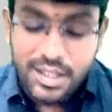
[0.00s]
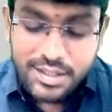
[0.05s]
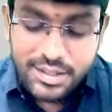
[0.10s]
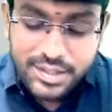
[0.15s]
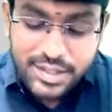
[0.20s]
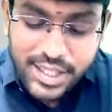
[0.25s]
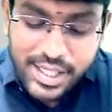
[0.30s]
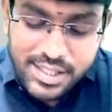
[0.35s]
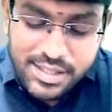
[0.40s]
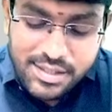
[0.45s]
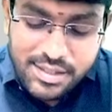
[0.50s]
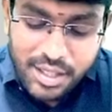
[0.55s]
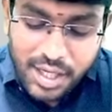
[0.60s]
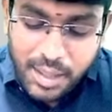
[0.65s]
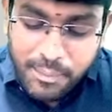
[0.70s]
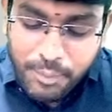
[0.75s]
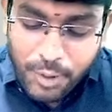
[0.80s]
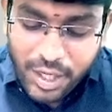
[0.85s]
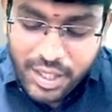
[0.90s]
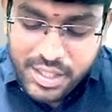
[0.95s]
These 3
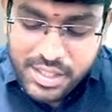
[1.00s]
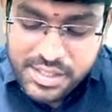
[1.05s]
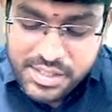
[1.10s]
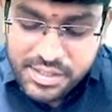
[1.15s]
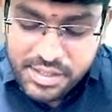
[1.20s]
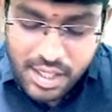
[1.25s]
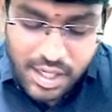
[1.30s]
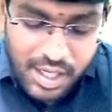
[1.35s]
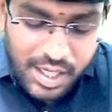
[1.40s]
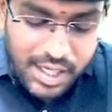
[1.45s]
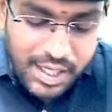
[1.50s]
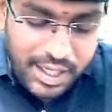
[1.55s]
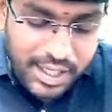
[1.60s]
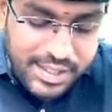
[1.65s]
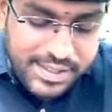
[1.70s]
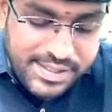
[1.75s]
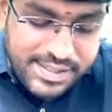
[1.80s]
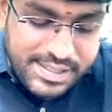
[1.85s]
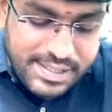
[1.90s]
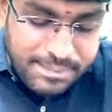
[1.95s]
points, in
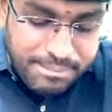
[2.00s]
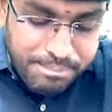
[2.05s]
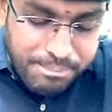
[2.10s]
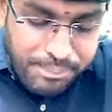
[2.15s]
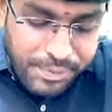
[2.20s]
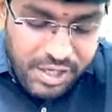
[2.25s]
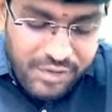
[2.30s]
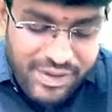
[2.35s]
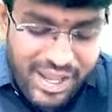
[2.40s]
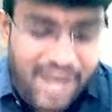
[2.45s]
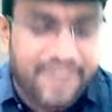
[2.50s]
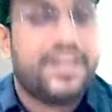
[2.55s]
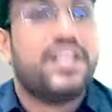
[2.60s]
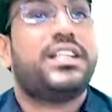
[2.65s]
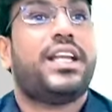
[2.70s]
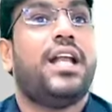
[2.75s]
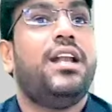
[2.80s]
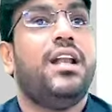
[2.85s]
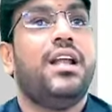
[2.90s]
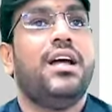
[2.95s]
simple way I will
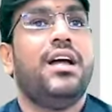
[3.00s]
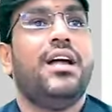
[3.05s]
tell.